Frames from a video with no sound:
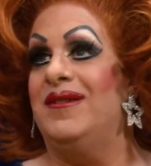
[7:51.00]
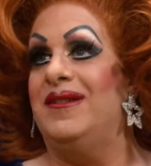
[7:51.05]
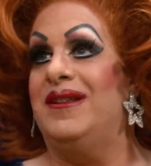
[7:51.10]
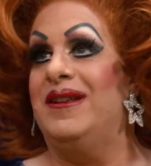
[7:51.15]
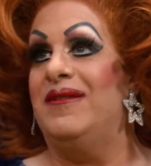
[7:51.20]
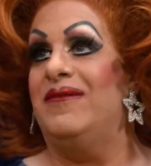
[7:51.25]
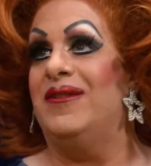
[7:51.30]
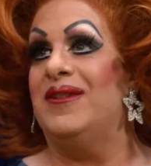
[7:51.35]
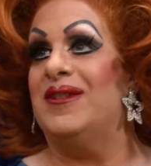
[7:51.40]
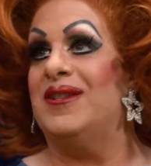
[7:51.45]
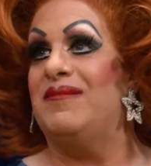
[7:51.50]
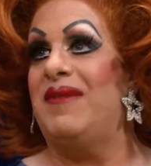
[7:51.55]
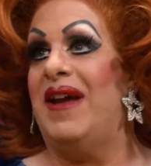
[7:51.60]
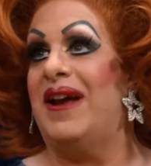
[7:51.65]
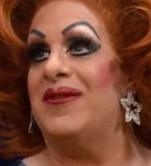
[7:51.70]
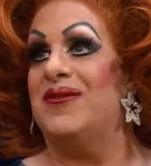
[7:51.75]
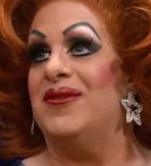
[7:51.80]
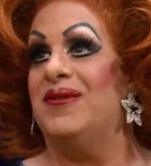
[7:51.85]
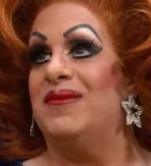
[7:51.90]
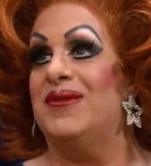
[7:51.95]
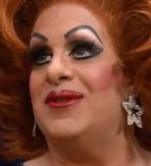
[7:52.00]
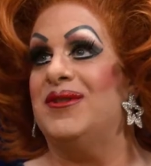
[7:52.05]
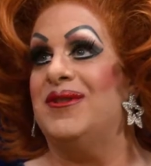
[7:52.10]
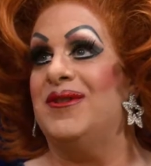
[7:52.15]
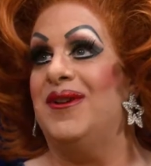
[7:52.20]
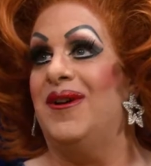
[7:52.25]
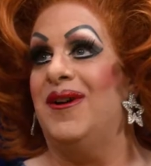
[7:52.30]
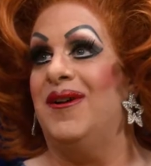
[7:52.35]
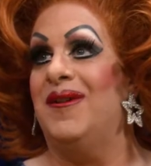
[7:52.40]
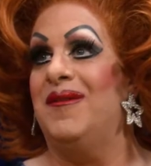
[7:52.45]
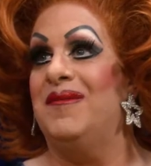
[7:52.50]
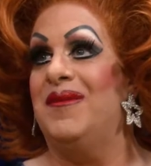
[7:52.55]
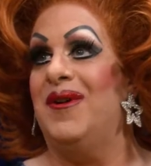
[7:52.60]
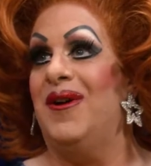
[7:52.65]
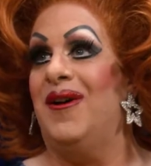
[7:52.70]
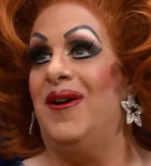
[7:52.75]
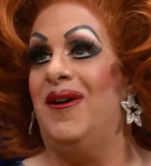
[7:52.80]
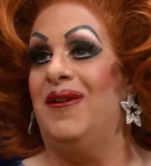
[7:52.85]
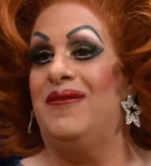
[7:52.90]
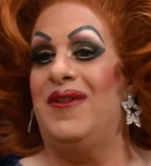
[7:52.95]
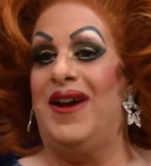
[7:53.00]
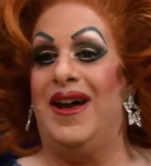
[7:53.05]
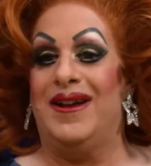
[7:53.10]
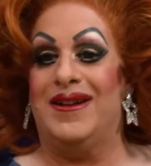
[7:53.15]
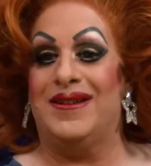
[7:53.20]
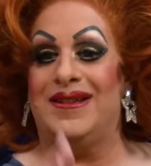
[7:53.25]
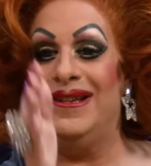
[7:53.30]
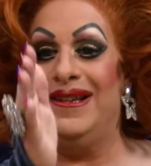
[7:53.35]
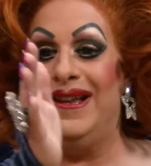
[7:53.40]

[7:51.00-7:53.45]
different spectrums of acts.